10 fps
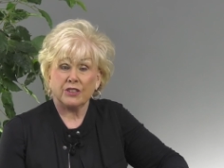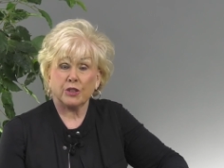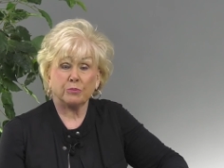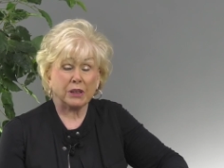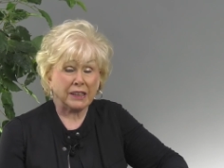
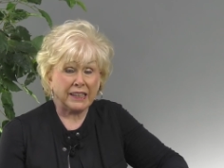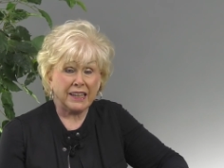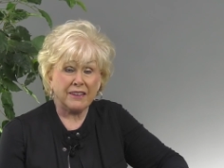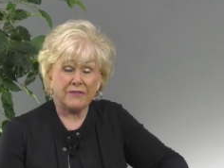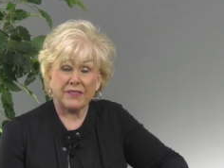to
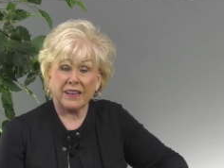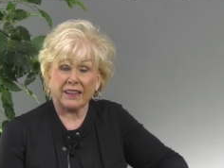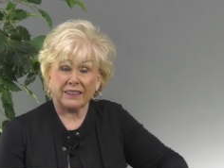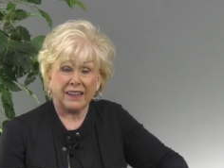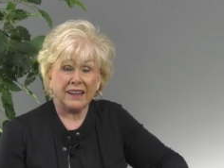believe
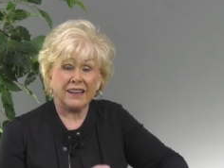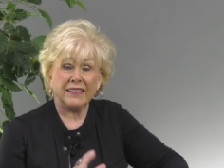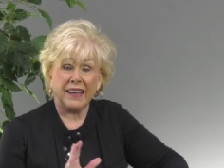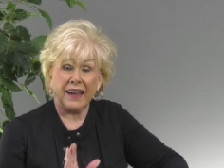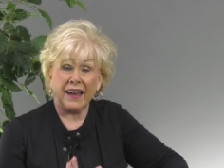that
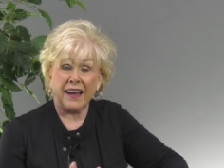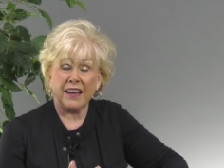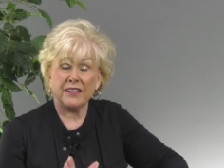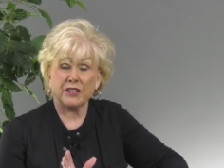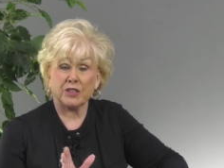God
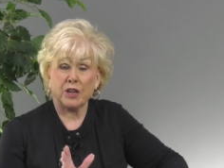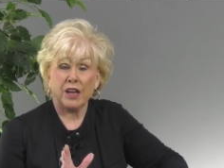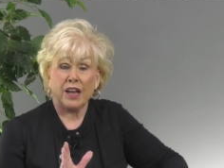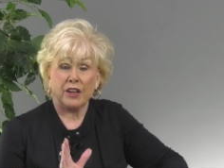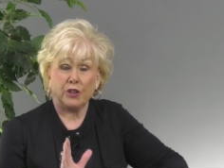has
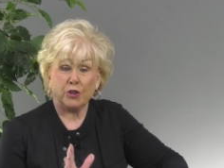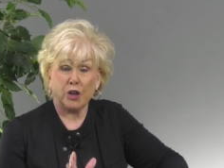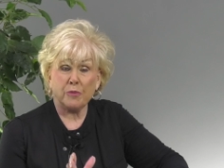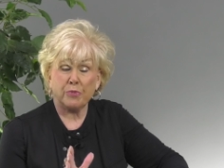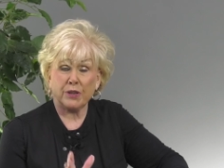
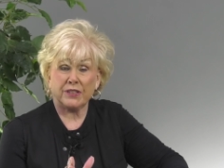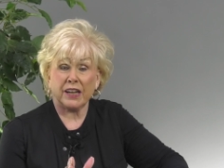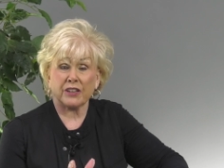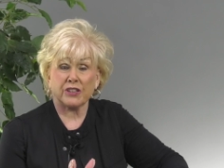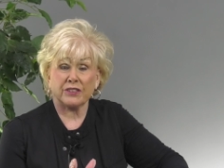your
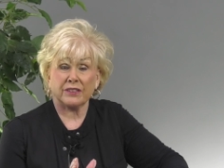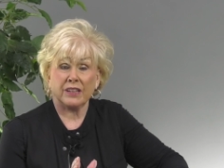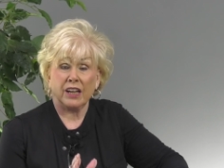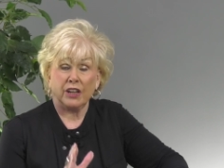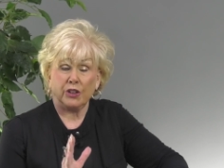
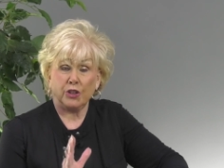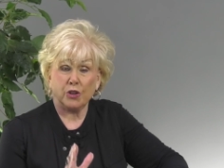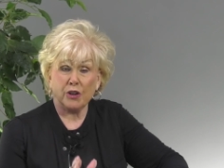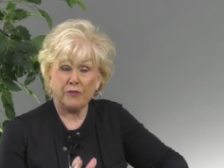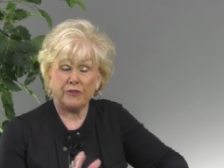protection,
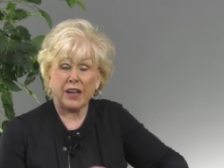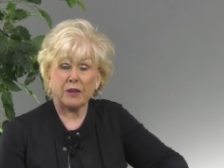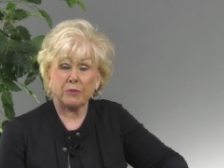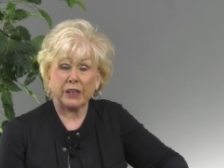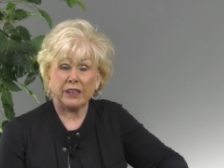your
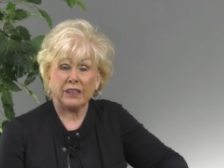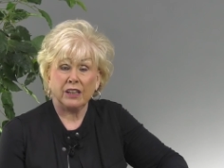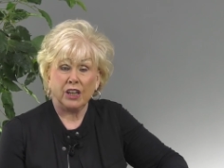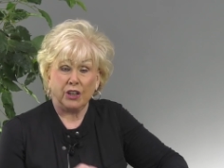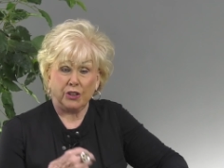family,
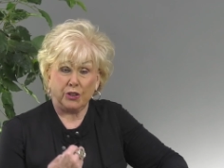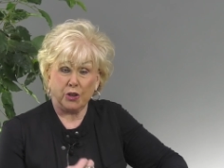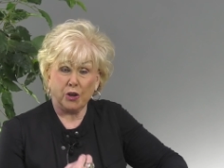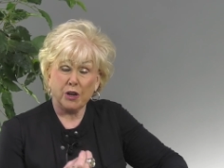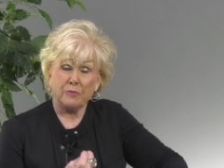
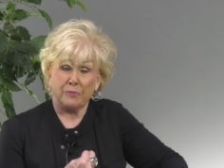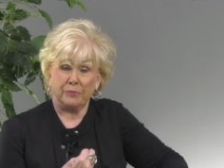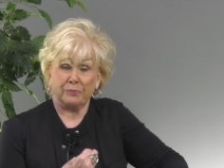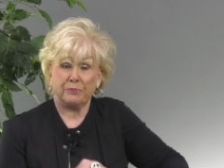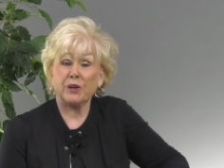your
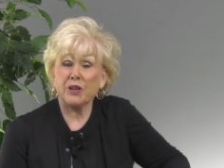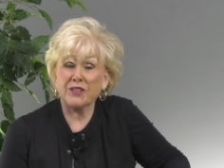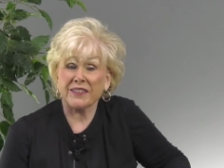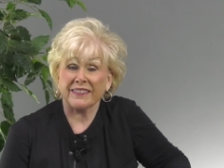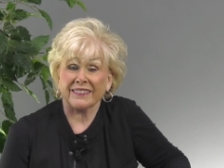
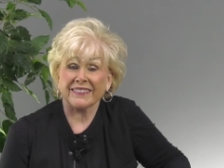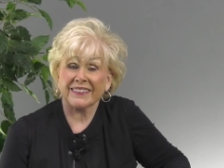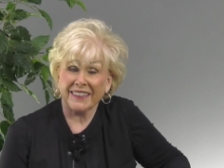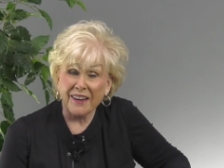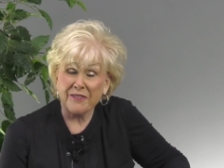person
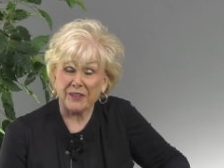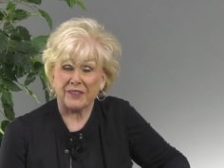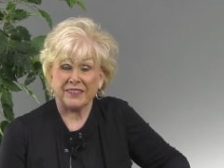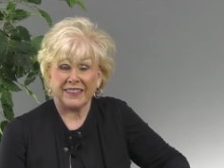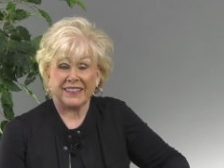
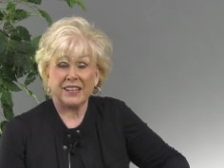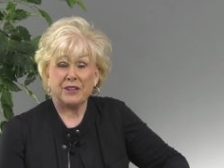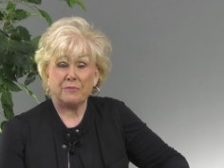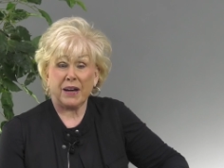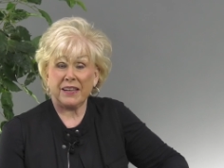covered
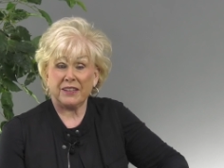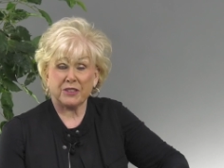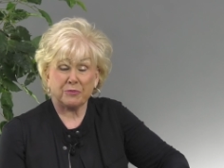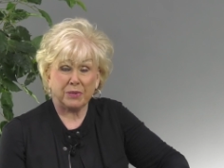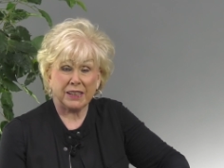by
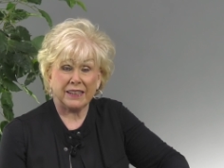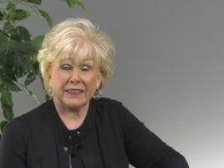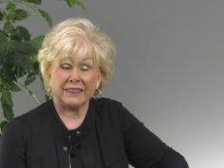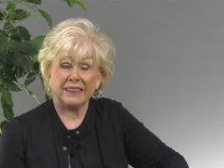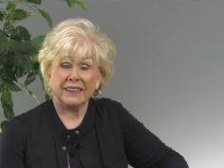His
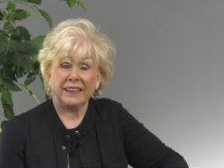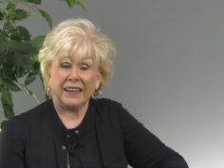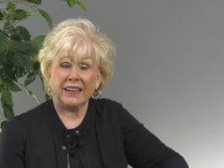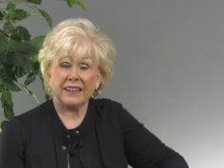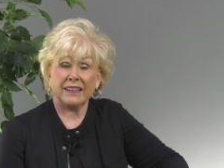blood
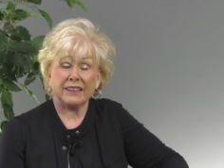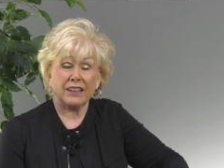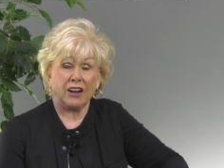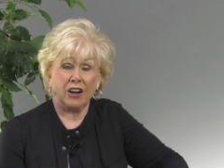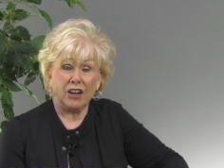
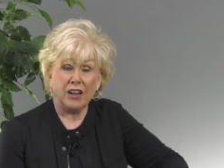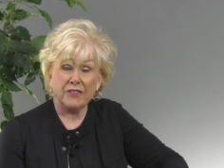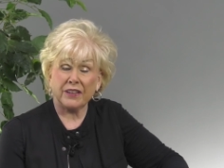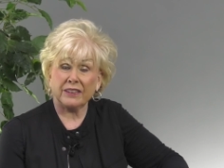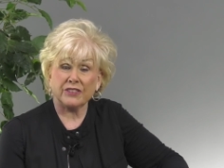and all
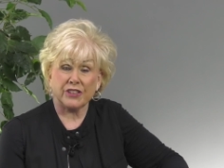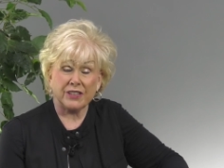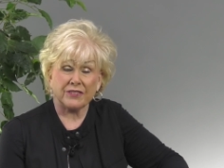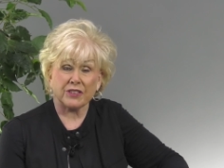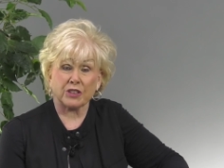that
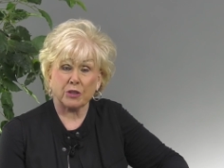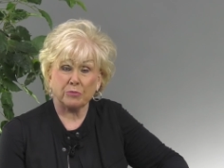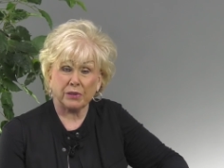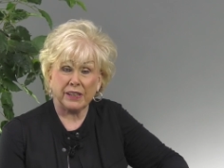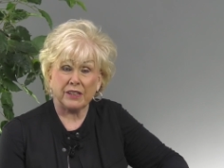Jesus
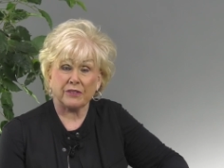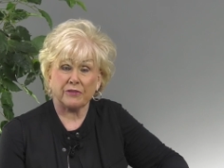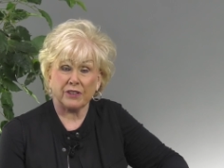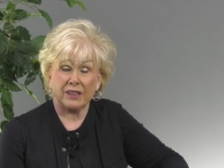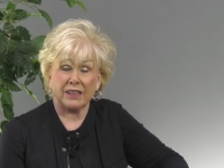completed
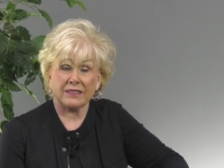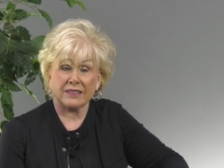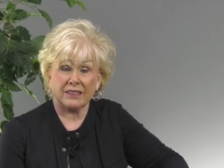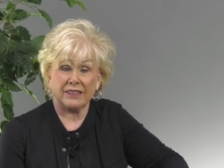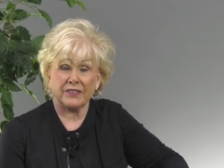for
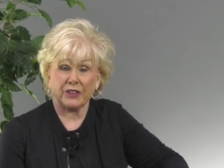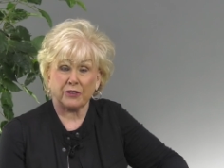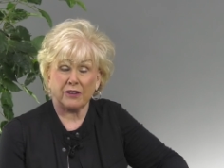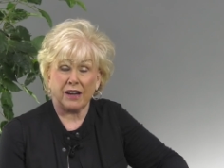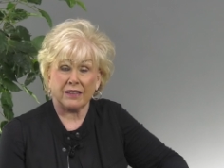us on the
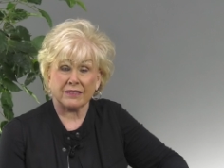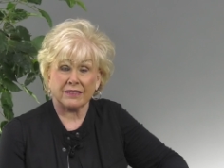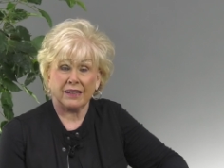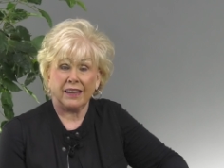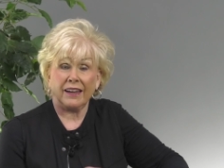
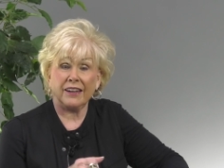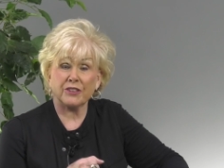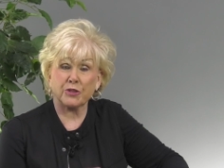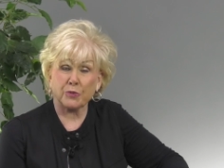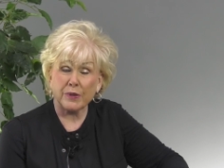cross.
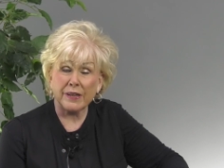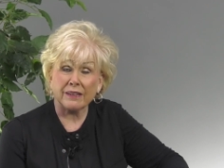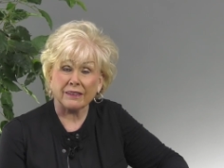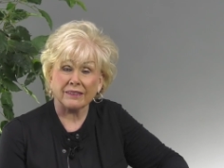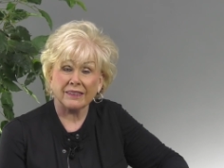It's
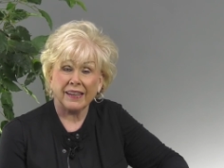real.